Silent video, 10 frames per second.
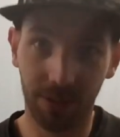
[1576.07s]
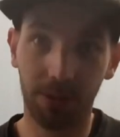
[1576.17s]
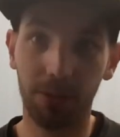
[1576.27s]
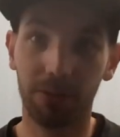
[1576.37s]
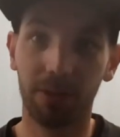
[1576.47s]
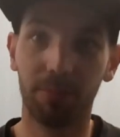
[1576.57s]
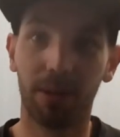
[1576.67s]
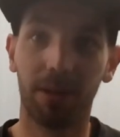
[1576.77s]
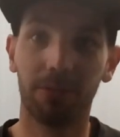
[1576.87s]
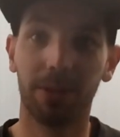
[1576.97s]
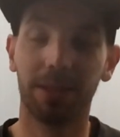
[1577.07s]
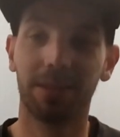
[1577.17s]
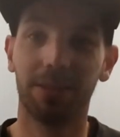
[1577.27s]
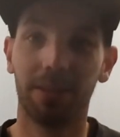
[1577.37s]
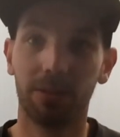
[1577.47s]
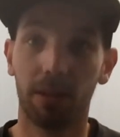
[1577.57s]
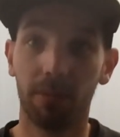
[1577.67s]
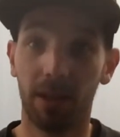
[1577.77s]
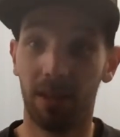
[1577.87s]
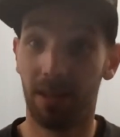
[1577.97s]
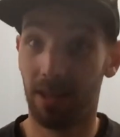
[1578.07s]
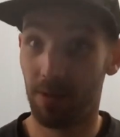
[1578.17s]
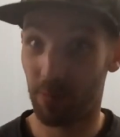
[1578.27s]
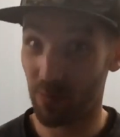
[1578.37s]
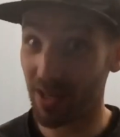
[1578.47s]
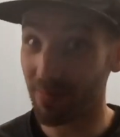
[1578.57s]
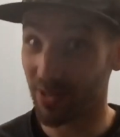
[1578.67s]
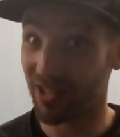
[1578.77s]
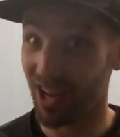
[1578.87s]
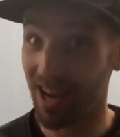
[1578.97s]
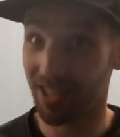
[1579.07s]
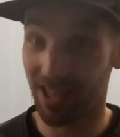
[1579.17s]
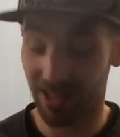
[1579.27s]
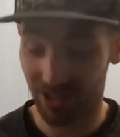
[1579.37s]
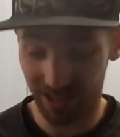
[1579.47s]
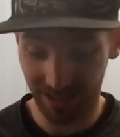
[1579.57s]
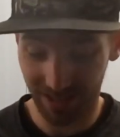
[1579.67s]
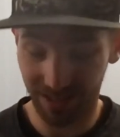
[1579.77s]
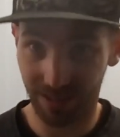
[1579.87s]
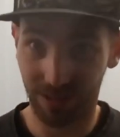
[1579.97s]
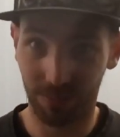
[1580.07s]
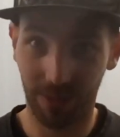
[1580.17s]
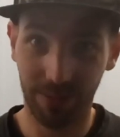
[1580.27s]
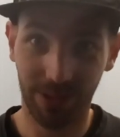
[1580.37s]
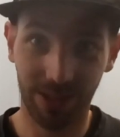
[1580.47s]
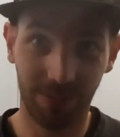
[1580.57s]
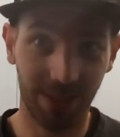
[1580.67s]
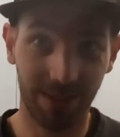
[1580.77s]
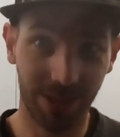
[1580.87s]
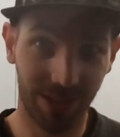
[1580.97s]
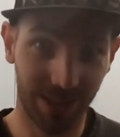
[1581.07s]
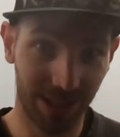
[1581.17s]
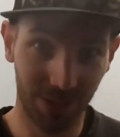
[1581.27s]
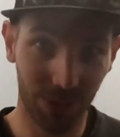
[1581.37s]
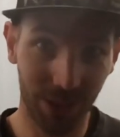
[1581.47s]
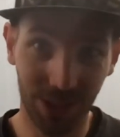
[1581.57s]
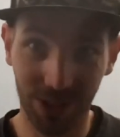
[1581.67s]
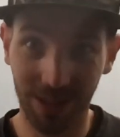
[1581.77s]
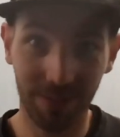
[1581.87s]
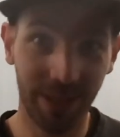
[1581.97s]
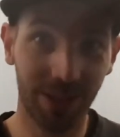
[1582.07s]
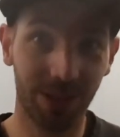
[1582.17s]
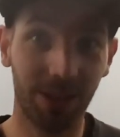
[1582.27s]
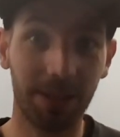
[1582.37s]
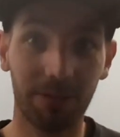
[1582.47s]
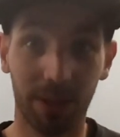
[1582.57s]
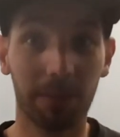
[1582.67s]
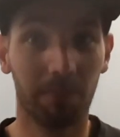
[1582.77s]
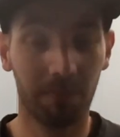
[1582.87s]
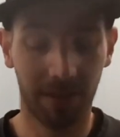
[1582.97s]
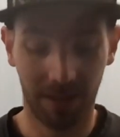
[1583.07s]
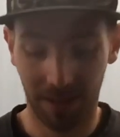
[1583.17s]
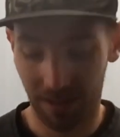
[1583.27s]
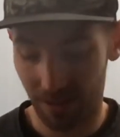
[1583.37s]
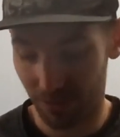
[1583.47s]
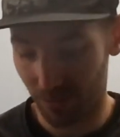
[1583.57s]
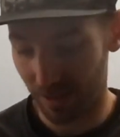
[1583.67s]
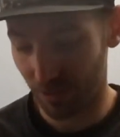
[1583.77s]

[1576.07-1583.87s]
hover above where it went up. It's pretty precise actually. It's maybe sometimes like 10 or 20 centimeters off, but it's really